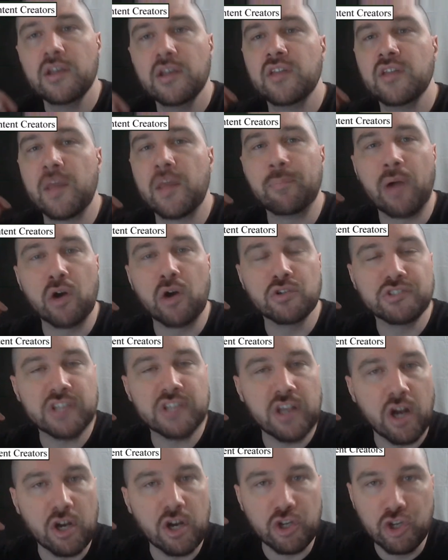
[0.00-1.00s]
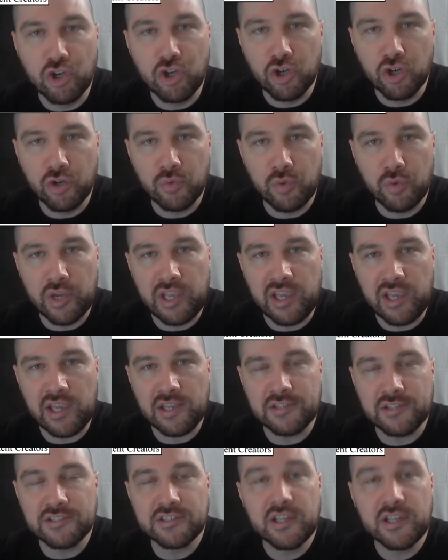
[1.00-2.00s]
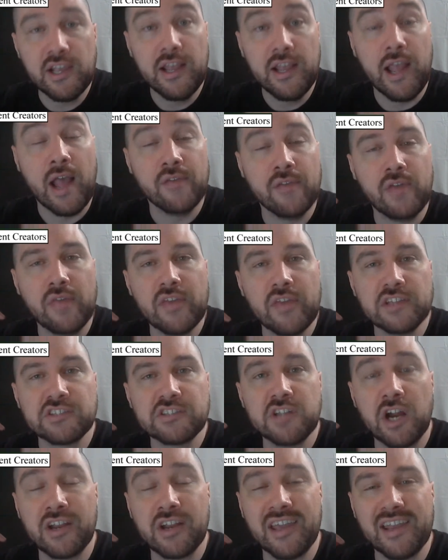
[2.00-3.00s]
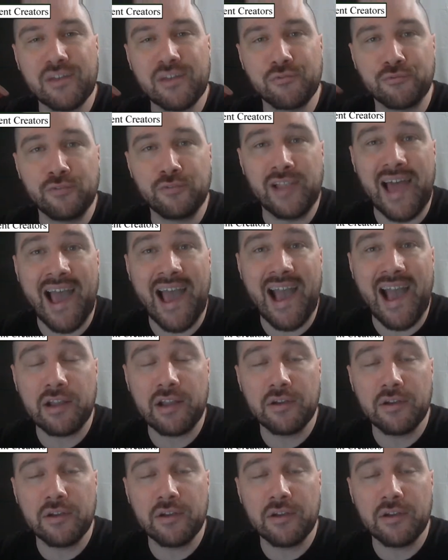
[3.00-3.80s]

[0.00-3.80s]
they post it on Goodreads, and then they start getting flack,